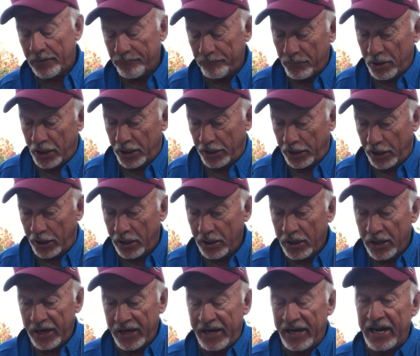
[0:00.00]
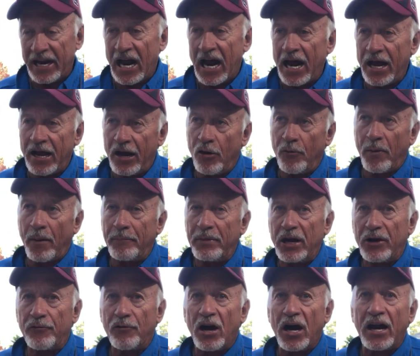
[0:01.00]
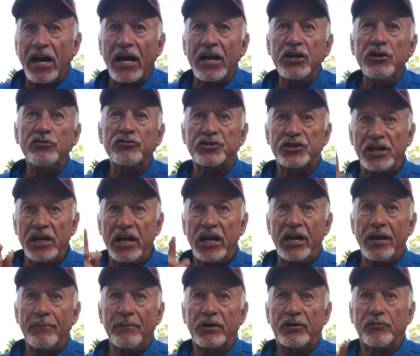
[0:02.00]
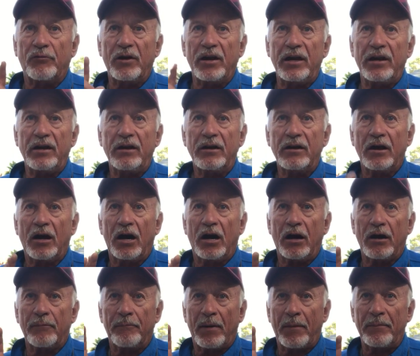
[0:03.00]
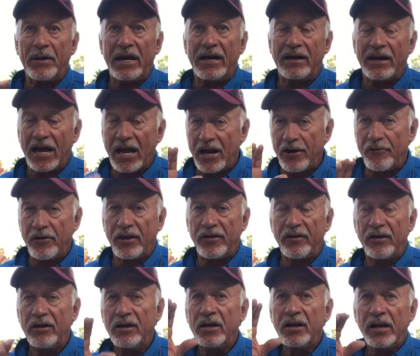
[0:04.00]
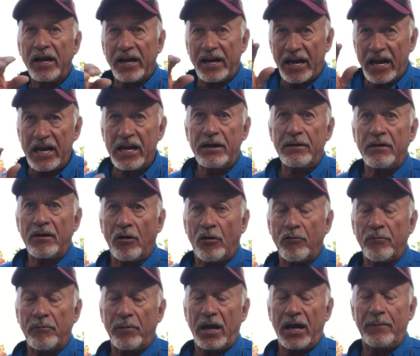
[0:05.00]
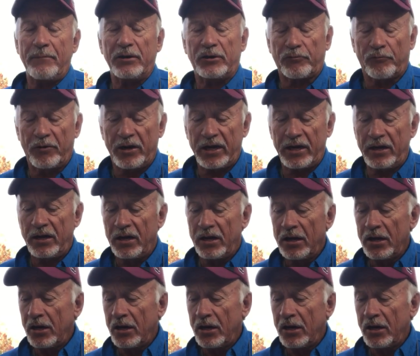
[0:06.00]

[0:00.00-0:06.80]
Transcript: But and then on my big rod, I use 10 in between, my main line rather, and 8 in between.